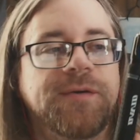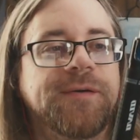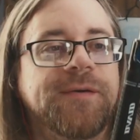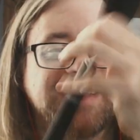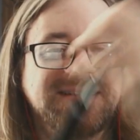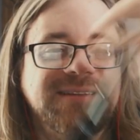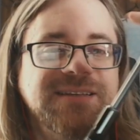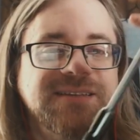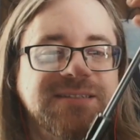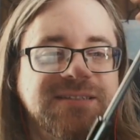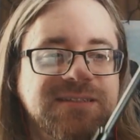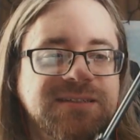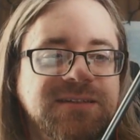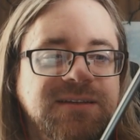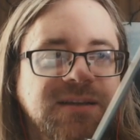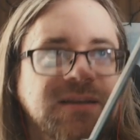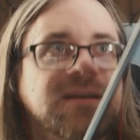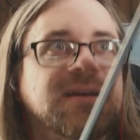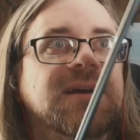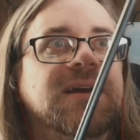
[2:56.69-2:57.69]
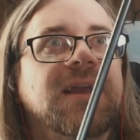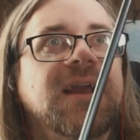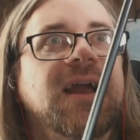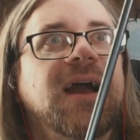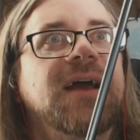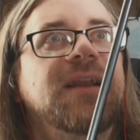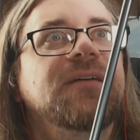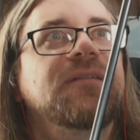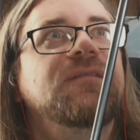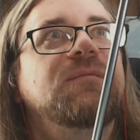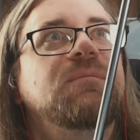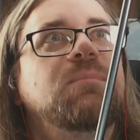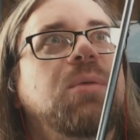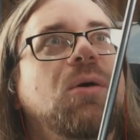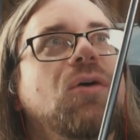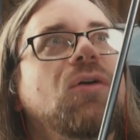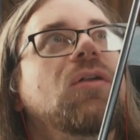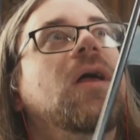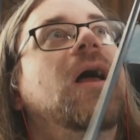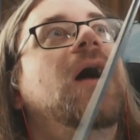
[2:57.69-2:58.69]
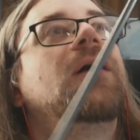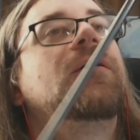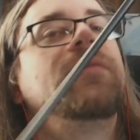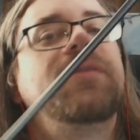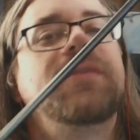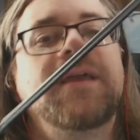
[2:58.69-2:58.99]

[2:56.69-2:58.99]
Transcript: Got this kind of pull out